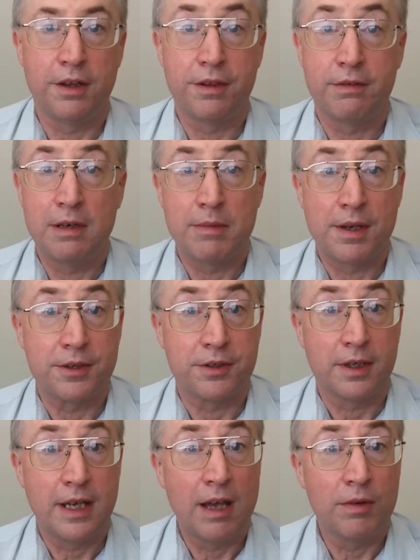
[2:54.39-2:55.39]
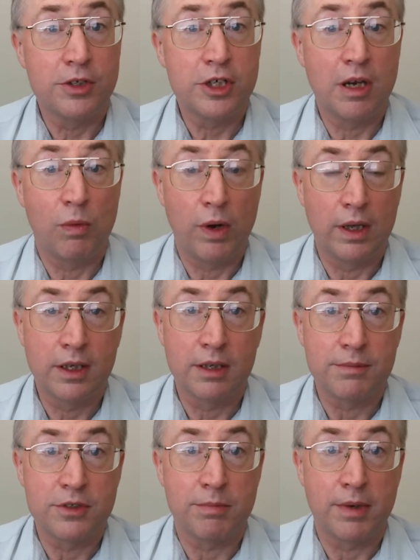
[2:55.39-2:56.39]
3 months and counting,
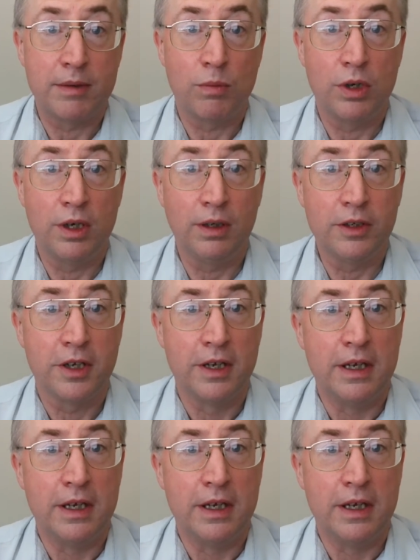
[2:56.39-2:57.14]
welcome to my world.